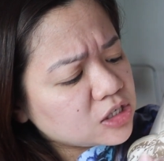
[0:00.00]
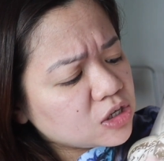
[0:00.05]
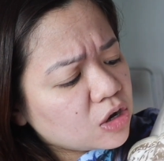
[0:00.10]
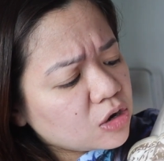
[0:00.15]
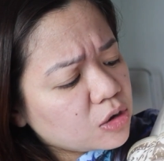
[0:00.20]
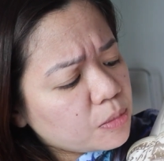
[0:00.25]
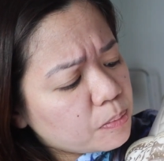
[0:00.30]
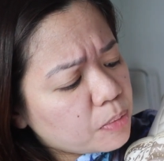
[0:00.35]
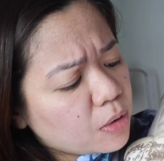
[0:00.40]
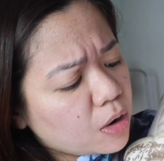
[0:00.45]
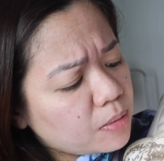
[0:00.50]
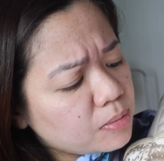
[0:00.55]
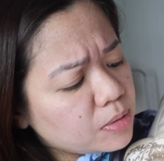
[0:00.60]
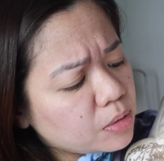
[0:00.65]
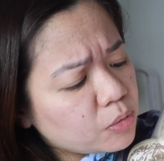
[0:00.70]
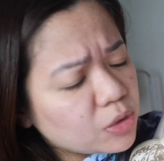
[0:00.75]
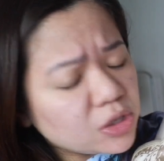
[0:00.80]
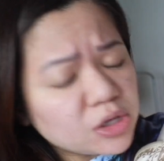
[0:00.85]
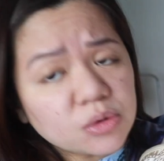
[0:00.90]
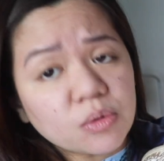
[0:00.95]
not a
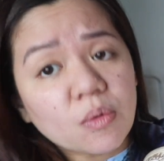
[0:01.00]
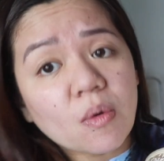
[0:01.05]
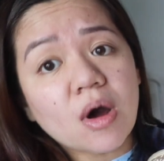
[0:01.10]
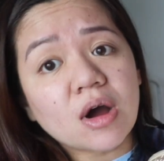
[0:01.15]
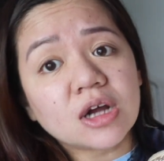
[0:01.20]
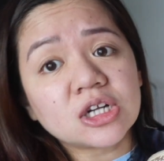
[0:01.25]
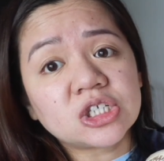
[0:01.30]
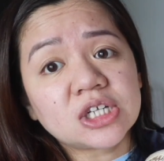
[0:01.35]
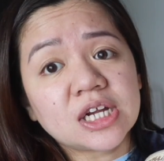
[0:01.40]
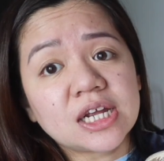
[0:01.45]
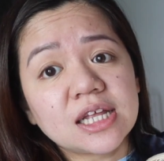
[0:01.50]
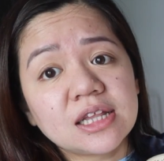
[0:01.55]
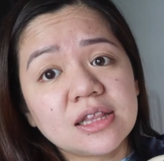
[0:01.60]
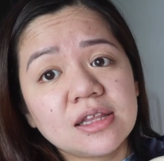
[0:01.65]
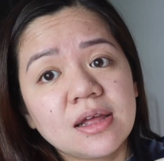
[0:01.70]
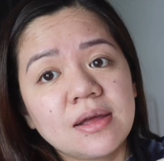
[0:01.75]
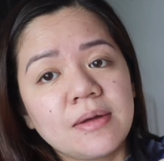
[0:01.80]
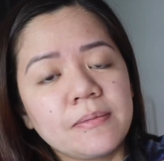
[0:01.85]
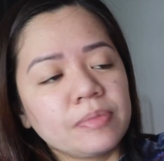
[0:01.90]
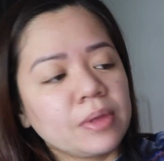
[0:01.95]
problem when you wash it.
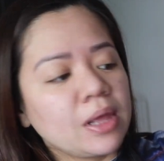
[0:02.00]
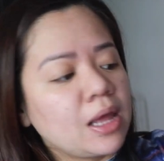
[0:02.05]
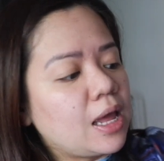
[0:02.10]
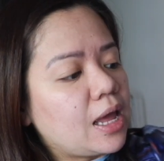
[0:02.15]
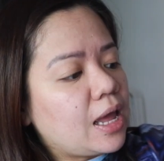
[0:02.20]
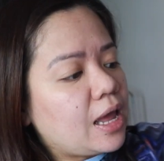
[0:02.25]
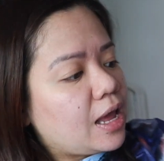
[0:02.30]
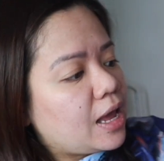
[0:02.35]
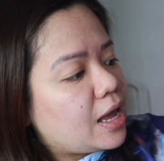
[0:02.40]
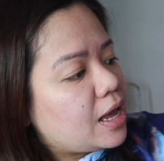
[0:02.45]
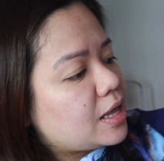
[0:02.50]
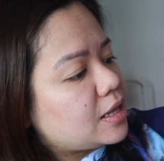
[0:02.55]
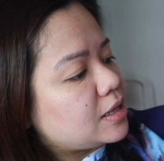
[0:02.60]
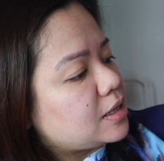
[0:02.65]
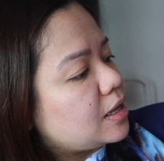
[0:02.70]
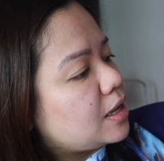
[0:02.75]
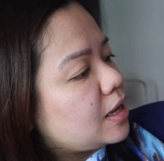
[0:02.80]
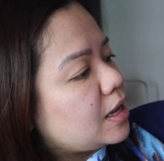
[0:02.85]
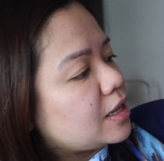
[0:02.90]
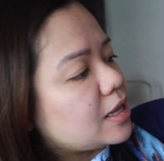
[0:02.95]

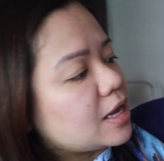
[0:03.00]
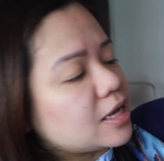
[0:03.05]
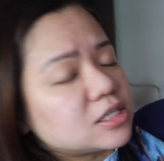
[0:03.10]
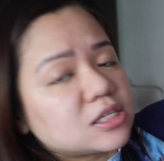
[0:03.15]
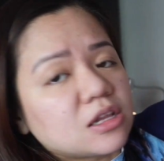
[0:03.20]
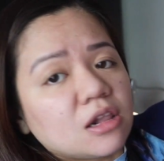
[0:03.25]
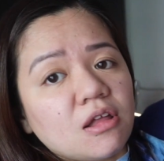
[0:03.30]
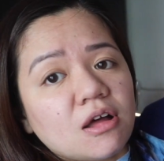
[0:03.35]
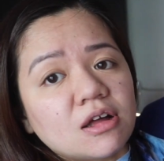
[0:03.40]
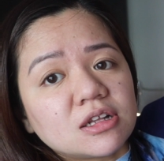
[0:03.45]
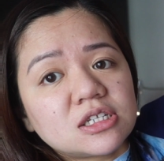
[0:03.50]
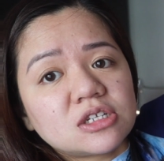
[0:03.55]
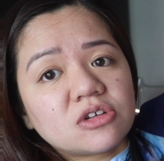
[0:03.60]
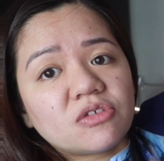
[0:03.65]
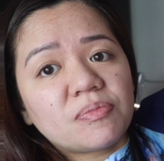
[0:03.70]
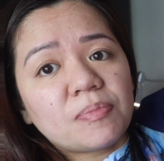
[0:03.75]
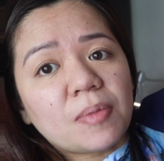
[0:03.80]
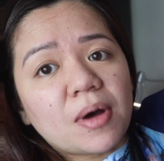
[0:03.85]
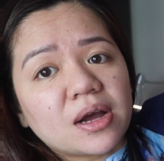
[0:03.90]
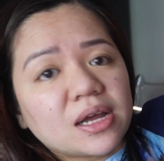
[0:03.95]
And it has lots
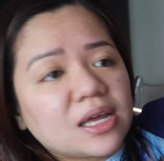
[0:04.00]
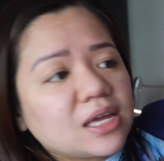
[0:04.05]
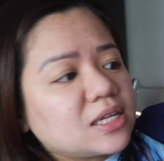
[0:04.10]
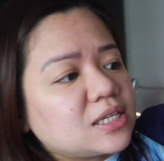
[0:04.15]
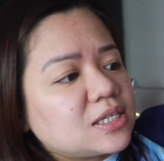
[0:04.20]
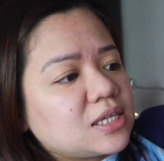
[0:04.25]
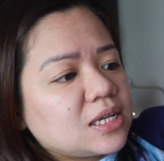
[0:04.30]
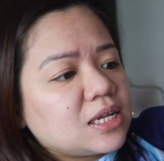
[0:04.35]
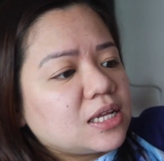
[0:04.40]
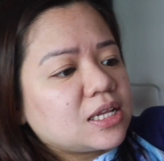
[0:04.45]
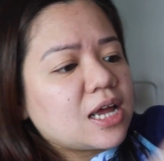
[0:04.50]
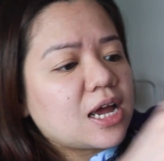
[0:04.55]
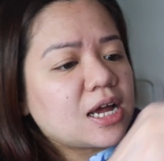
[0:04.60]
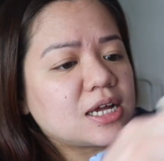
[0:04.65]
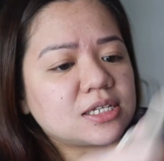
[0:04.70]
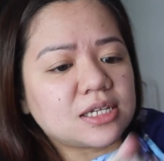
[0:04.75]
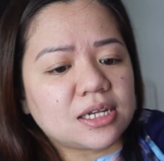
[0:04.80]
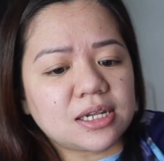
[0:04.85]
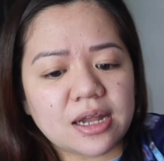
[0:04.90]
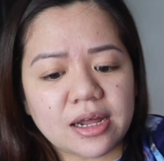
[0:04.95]
of pockets, and it
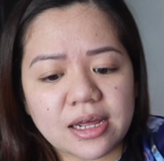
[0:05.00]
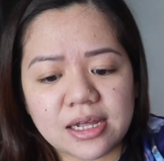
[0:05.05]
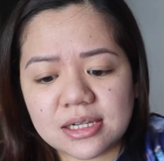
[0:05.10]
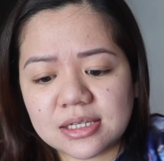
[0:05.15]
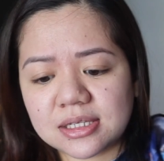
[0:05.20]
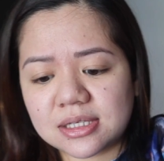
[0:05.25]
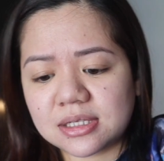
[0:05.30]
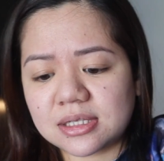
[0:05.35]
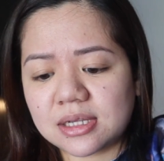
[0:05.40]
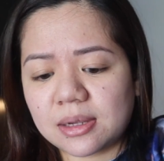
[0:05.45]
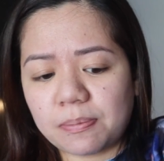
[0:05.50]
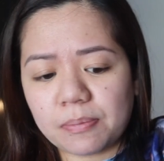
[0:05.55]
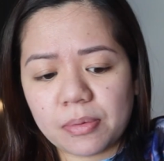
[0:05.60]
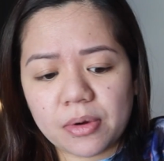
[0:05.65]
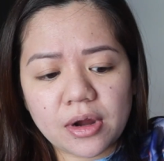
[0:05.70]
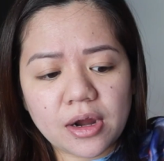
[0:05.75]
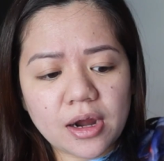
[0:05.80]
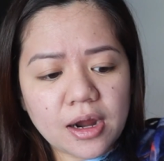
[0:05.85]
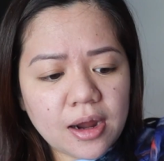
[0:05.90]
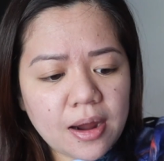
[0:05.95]
has a nice
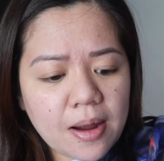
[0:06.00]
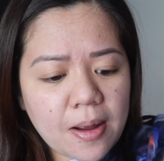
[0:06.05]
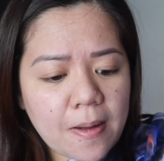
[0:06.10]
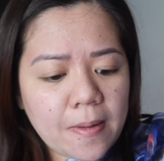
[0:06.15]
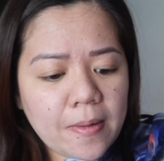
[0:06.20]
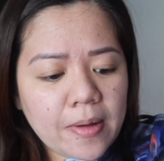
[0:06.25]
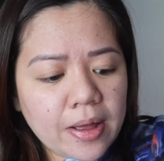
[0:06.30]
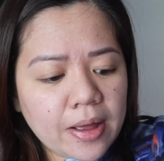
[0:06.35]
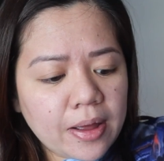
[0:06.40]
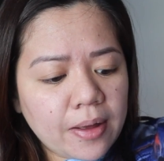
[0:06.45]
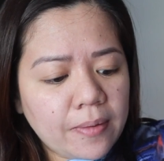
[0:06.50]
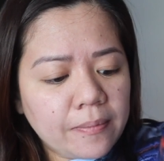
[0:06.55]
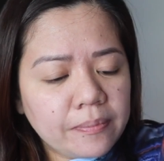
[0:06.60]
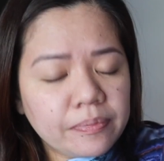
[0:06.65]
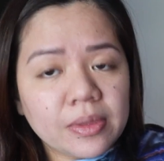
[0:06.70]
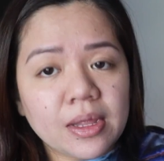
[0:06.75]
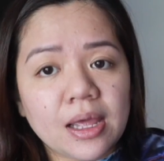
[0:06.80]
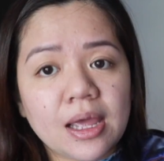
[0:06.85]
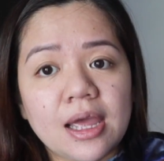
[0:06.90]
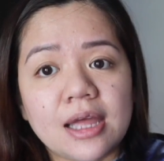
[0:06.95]
zipper.
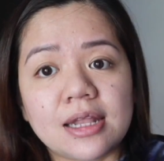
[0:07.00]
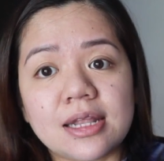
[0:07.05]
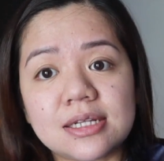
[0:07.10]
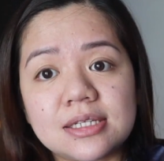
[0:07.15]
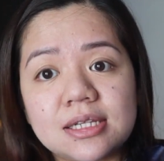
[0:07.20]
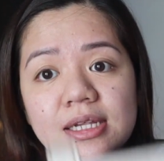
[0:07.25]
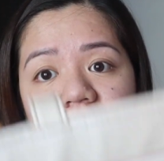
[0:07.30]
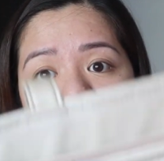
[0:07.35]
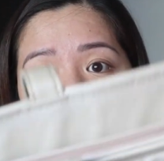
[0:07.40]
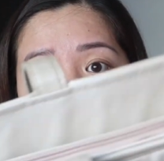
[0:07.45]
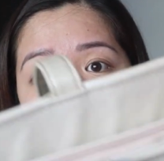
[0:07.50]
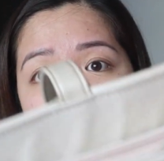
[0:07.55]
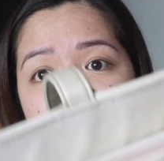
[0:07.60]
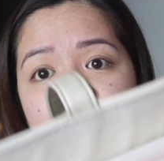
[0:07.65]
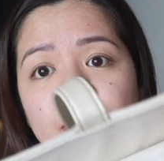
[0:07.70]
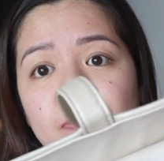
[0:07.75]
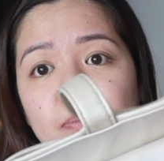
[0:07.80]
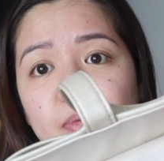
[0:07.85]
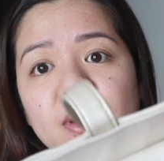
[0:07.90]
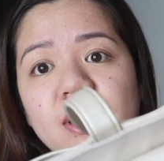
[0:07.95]
It has a nice
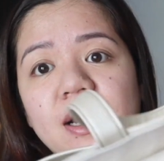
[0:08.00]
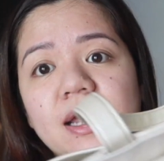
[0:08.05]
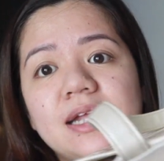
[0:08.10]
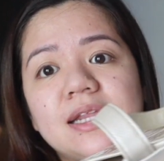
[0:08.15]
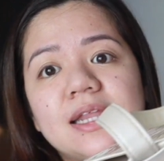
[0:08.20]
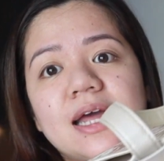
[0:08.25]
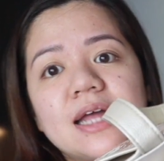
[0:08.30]
zipper like